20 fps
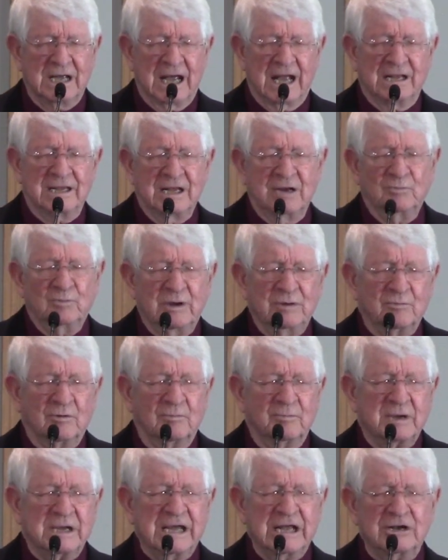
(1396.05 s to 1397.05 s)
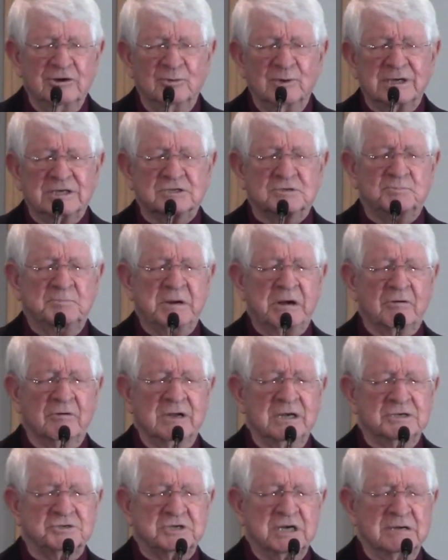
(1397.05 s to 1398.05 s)
And then we will begin to
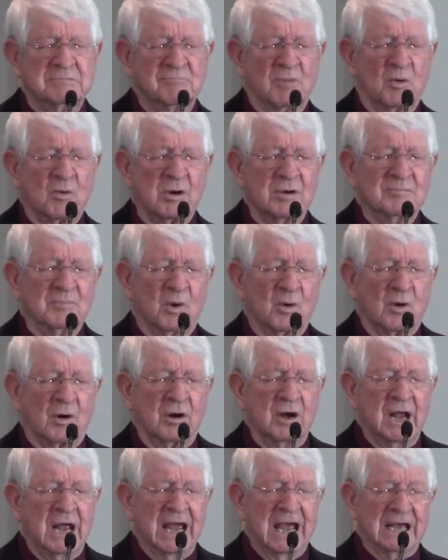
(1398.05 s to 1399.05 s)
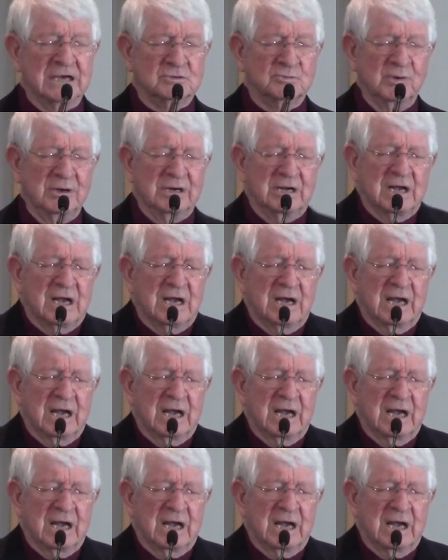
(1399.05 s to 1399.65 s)
experience it more and more as we